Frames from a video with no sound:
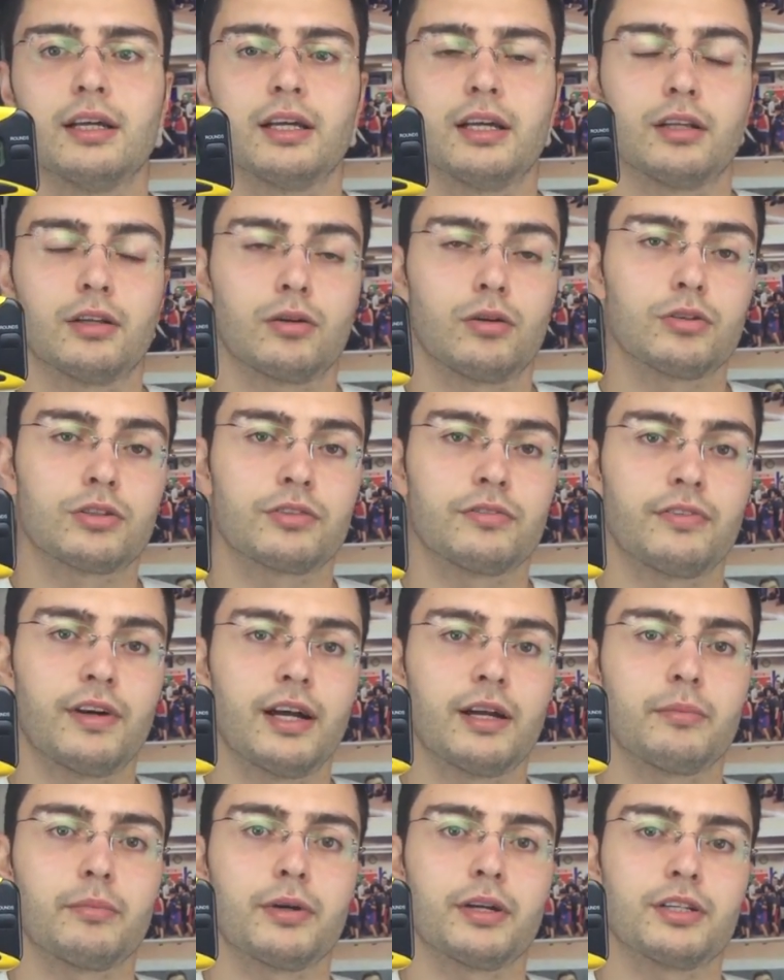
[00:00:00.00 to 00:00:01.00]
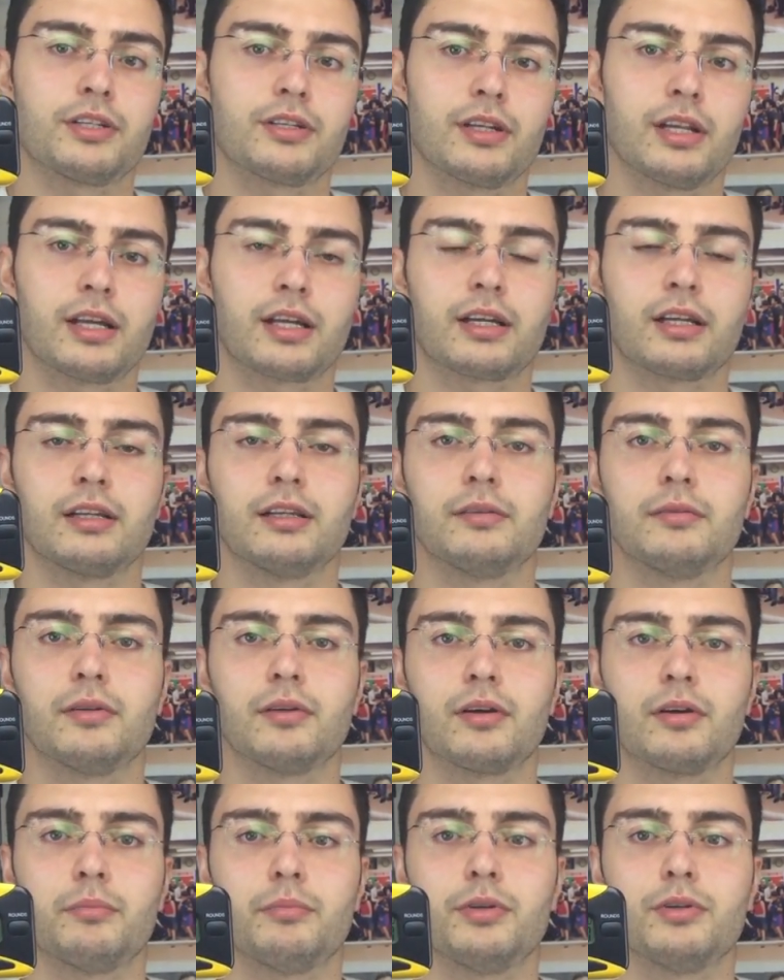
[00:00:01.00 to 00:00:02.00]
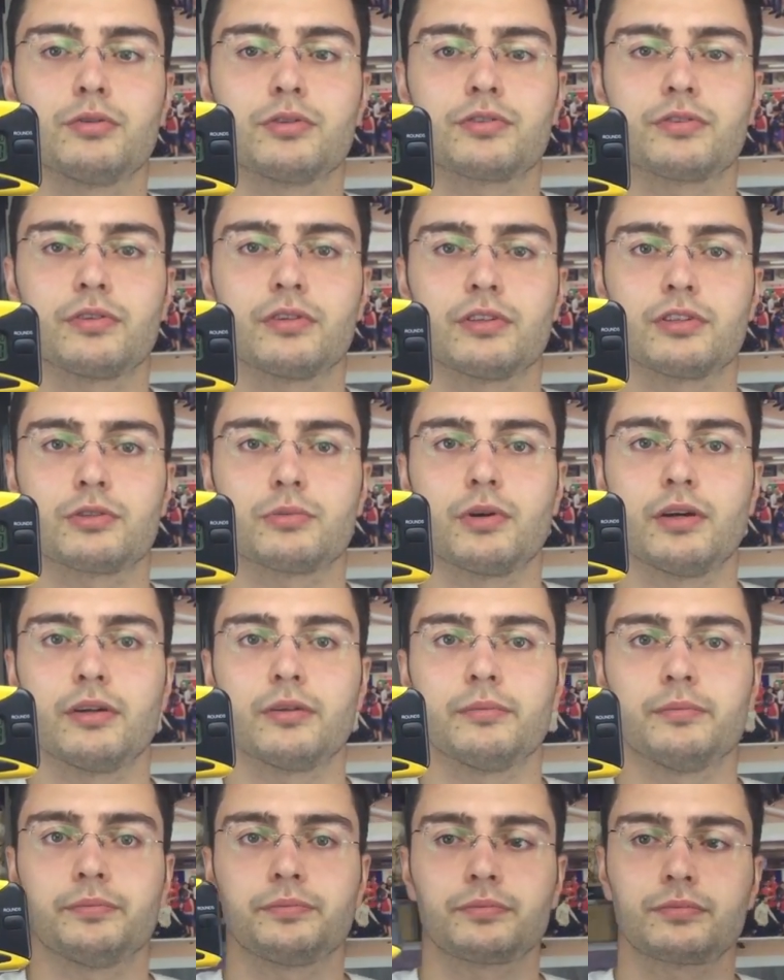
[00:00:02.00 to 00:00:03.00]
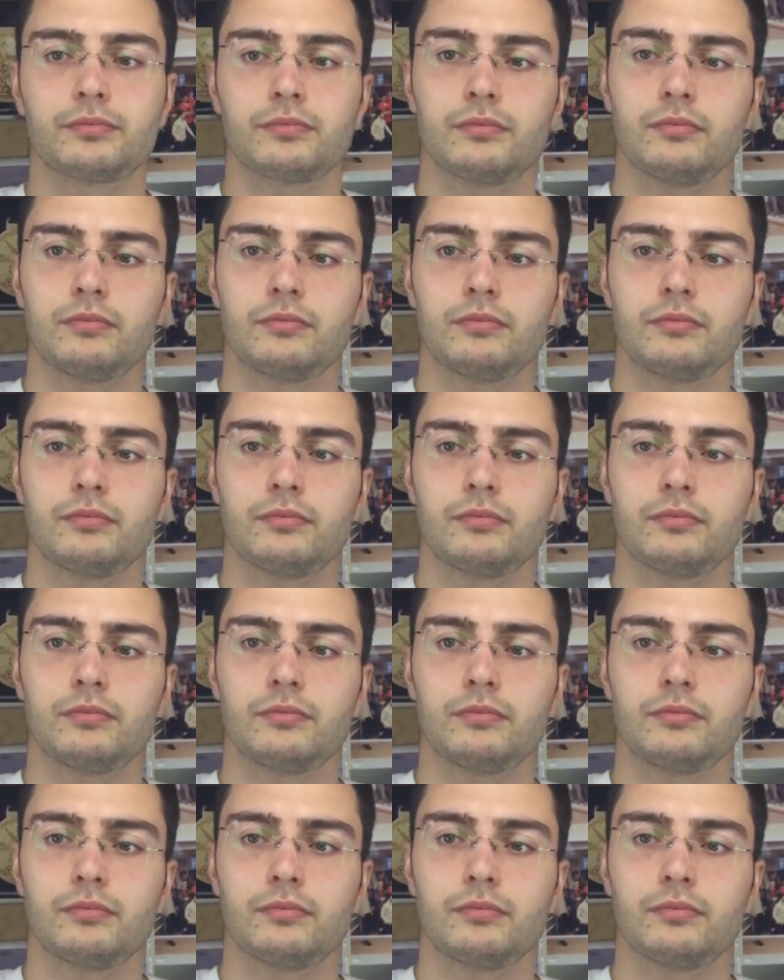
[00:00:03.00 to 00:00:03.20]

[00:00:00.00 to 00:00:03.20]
And it also vibrates, so that could be useful as well.